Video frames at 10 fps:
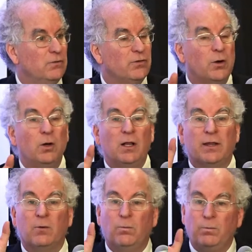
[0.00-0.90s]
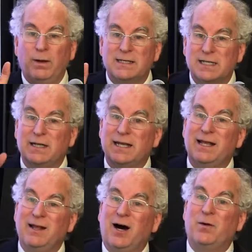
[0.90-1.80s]
So they
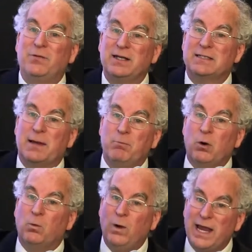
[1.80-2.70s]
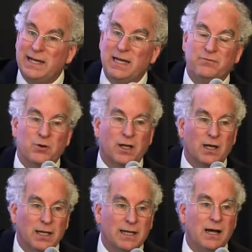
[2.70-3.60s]
basically, things get more weight if you can
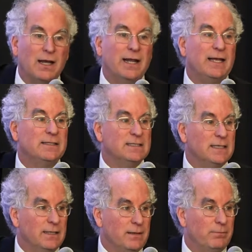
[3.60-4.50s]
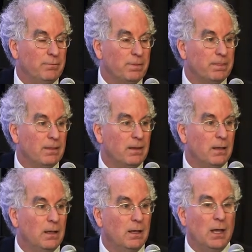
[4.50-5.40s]
click on and see them.
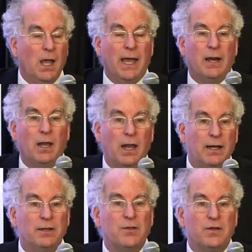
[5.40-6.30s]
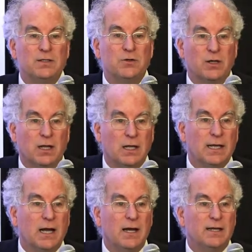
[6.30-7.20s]
And a lot of the things you can
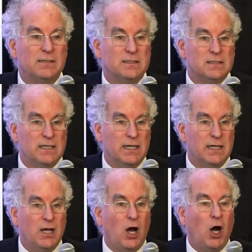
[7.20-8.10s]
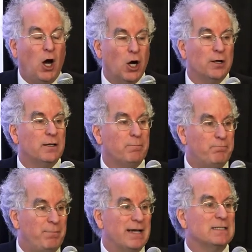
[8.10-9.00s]
click on and see aren't the
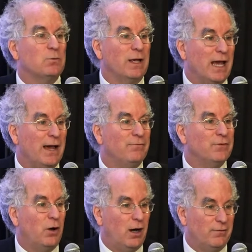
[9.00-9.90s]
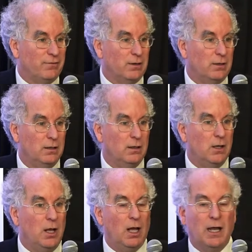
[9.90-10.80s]
best we have to offer.
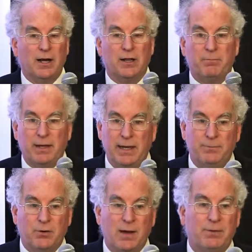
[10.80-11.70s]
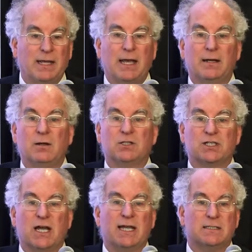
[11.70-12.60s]
a lot of the paid propaganda
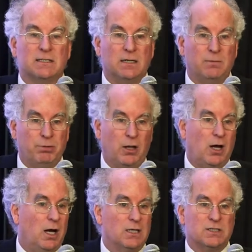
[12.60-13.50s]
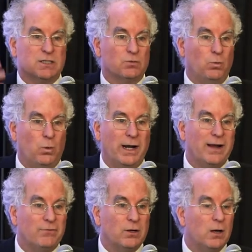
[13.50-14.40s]
sites, the blogs, just
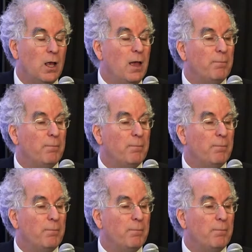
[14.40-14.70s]
whatever,